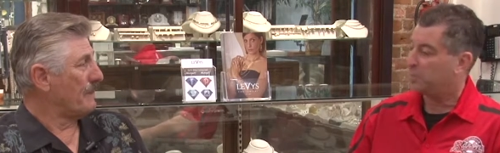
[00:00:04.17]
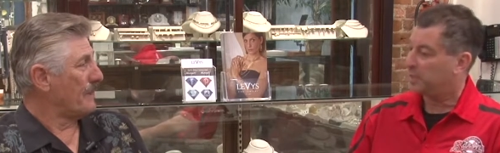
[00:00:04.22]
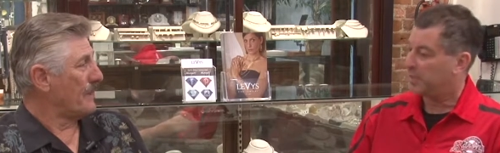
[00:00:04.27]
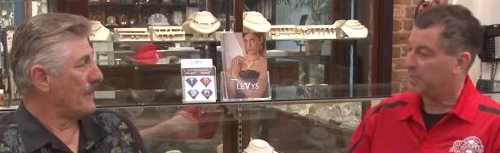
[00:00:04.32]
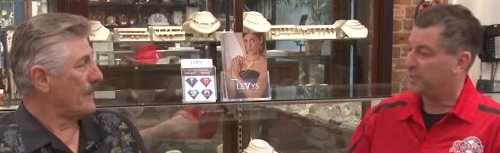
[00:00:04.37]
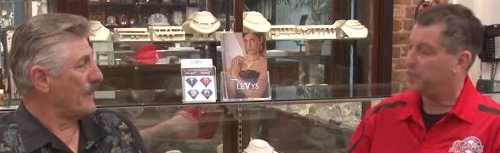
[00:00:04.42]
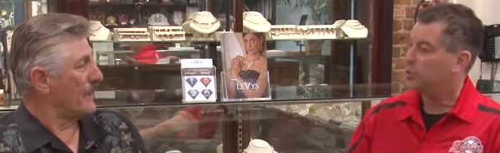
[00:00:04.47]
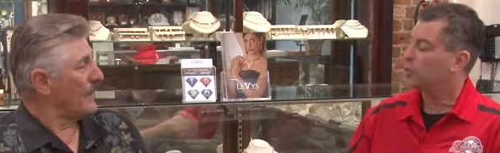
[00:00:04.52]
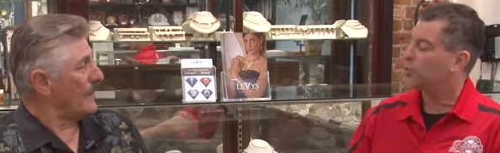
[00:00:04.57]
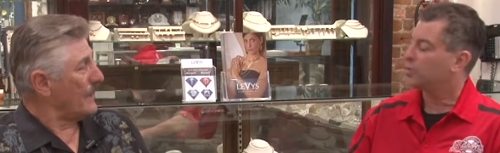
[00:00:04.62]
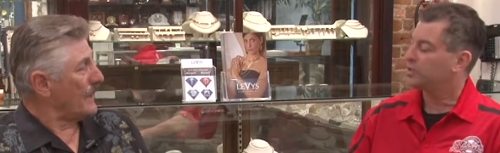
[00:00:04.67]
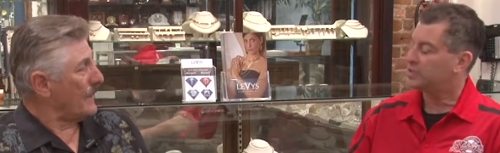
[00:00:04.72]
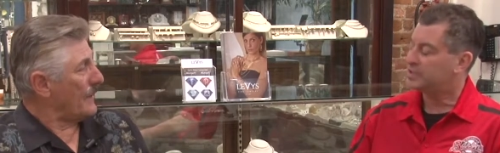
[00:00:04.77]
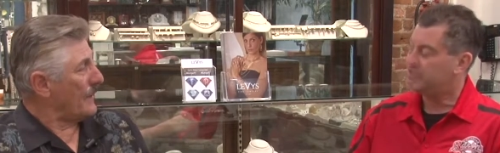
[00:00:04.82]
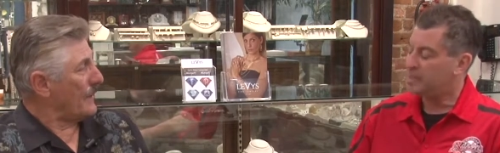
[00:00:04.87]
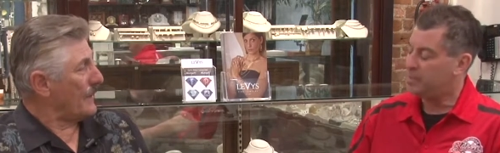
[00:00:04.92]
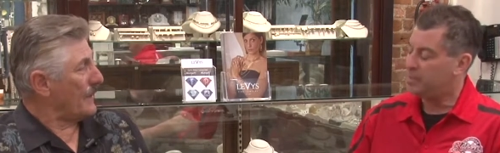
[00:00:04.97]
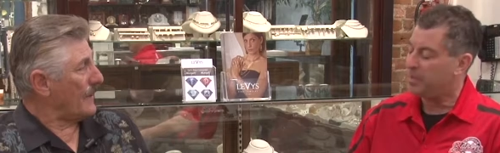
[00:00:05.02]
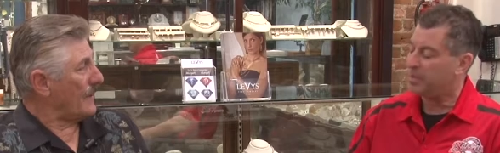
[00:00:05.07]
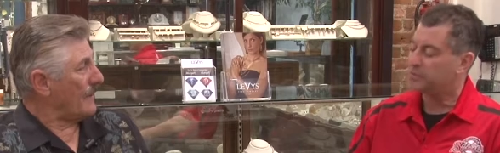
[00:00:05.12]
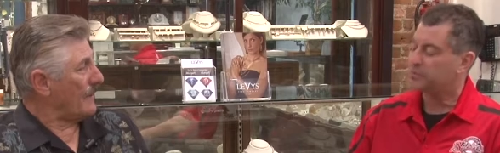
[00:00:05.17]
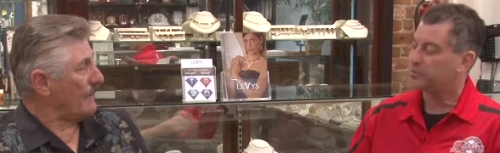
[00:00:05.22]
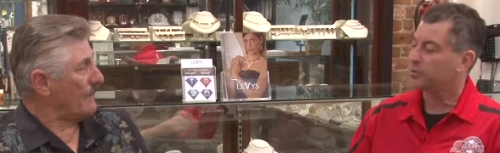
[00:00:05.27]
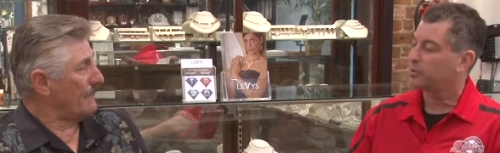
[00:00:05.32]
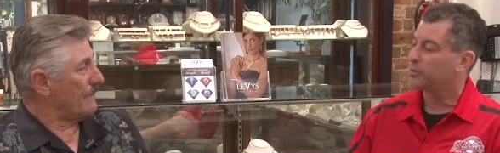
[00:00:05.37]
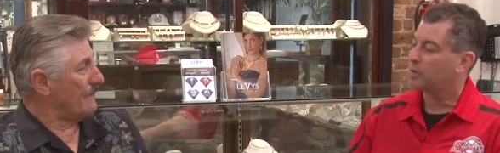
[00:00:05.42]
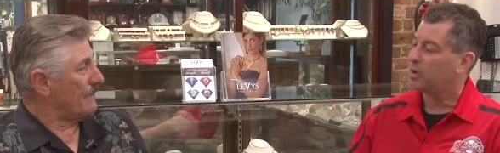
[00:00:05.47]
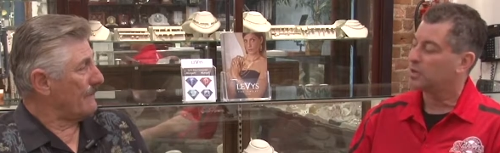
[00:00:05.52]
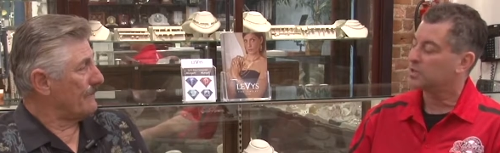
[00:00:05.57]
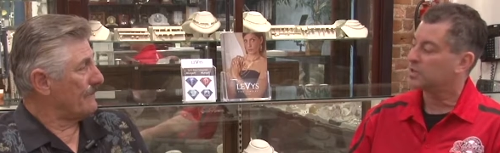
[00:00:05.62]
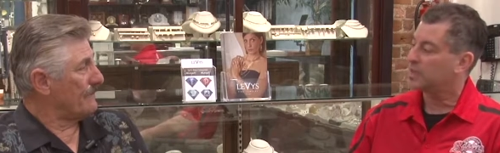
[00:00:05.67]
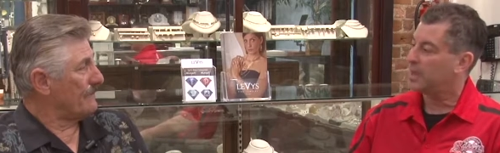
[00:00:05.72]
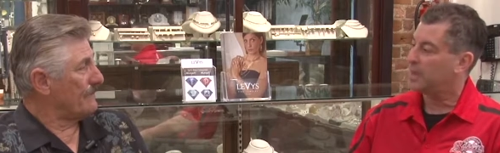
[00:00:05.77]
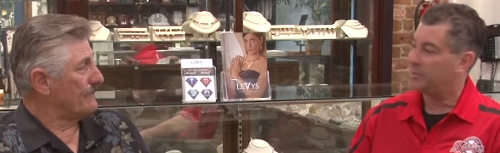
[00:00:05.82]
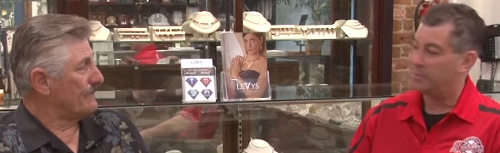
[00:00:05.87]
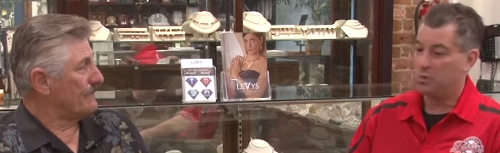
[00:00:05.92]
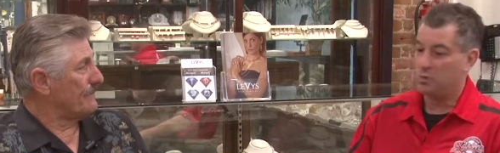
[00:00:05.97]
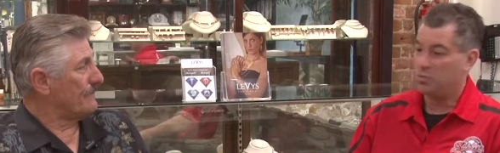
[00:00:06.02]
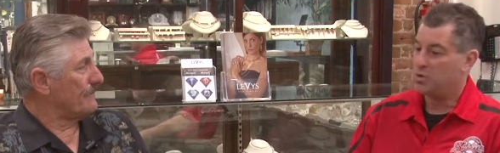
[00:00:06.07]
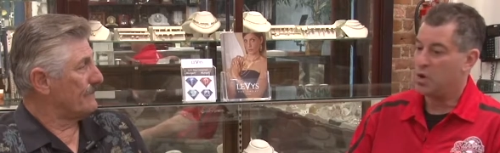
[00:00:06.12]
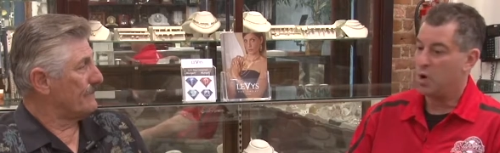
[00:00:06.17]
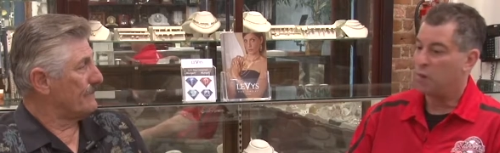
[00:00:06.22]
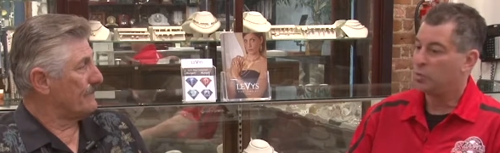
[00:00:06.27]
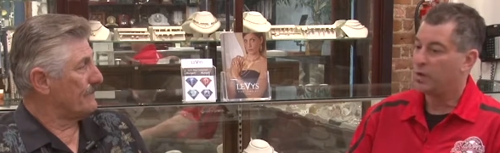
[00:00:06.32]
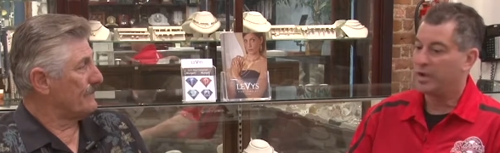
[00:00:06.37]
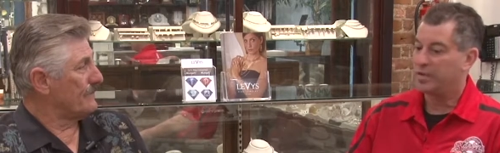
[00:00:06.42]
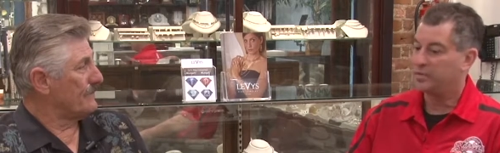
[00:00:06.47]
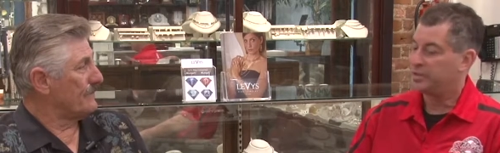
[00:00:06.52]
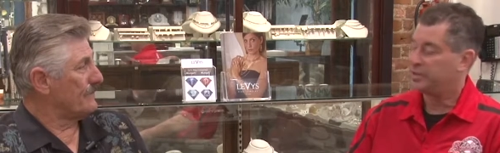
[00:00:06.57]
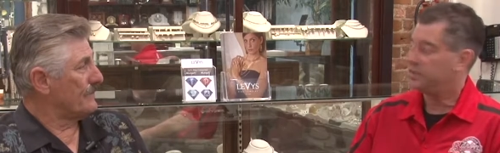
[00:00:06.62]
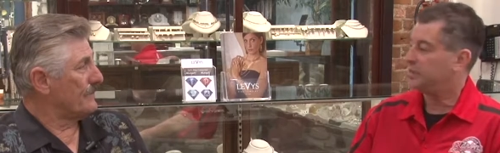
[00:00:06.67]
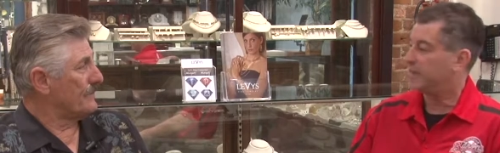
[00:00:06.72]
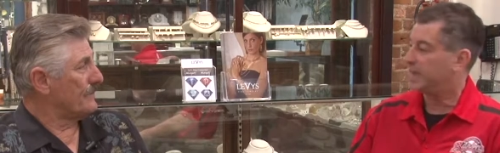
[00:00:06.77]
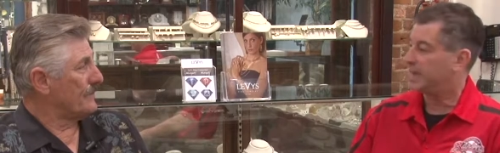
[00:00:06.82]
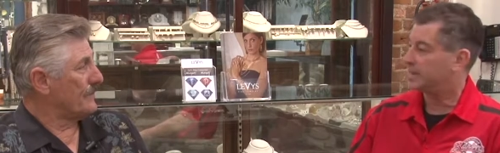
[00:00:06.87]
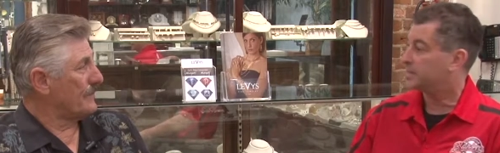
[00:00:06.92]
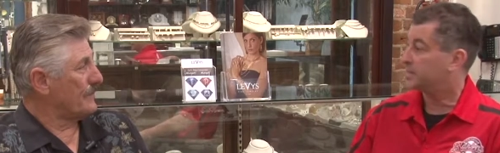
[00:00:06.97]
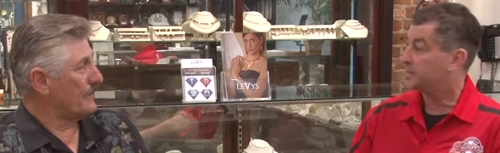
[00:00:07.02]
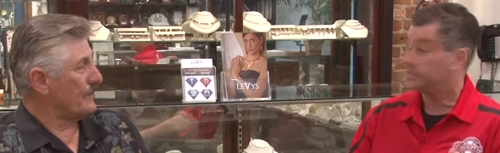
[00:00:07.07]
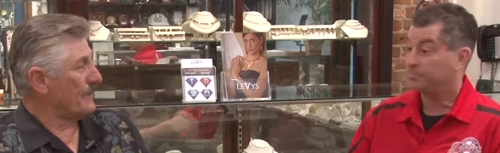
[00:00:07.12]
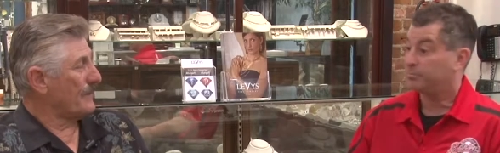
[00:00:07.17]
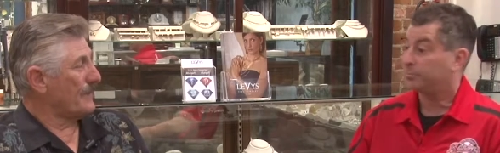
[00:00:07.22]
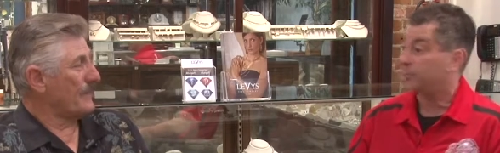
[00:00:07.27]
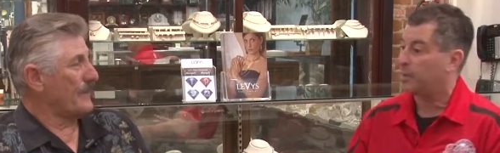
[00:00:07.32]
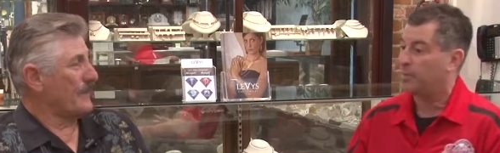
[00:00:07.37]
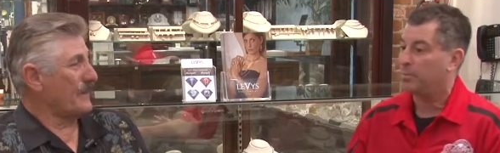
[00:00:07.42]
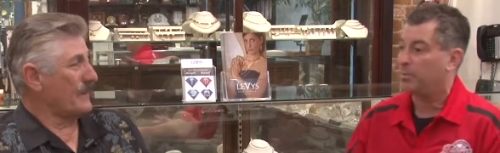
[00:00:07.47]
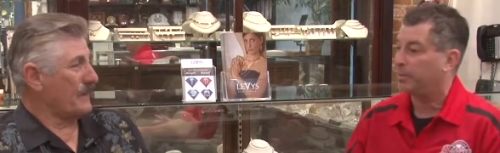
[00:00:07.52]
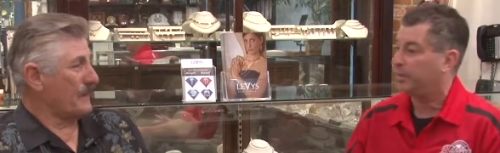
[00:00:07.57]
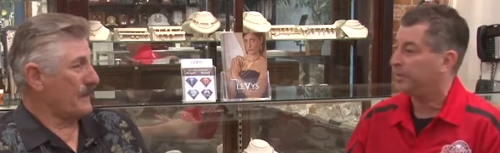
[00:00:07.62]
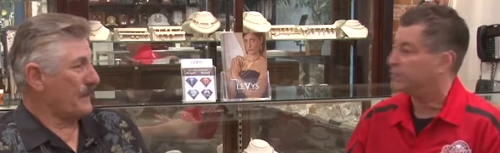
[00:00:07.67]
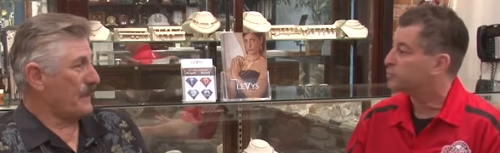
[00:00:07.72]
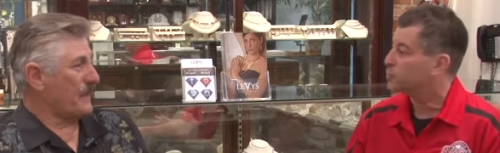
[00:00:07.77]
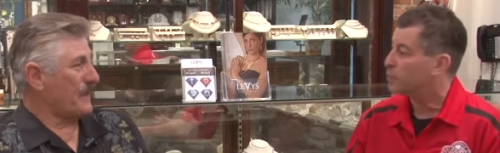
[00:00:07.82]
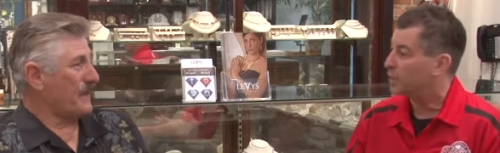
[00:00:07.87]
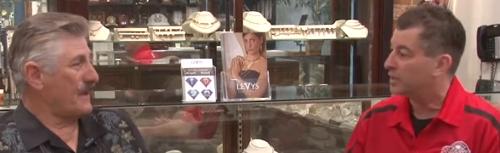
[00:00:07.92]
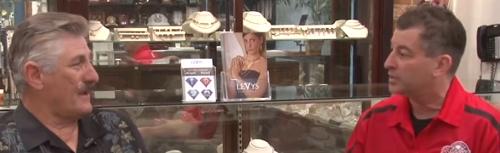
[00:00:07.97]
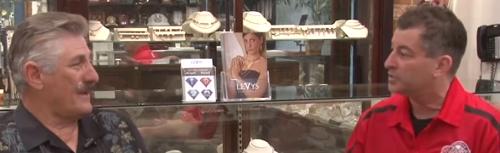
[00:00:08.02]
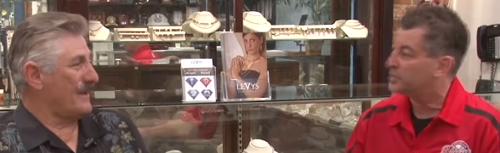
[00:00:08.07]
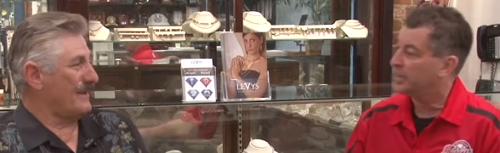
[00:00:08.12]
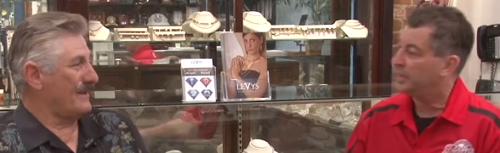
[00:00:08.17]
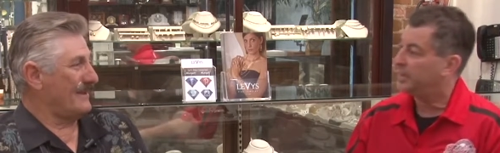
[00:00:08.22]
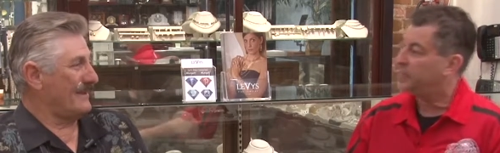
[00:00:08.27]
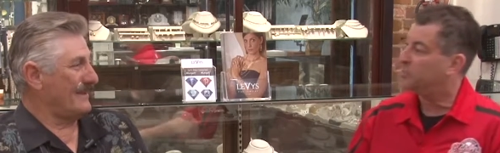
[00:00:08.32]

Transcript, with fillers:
Speaker 1: You played, you were teammates for a long time. You know Reggie Jackson probably as well as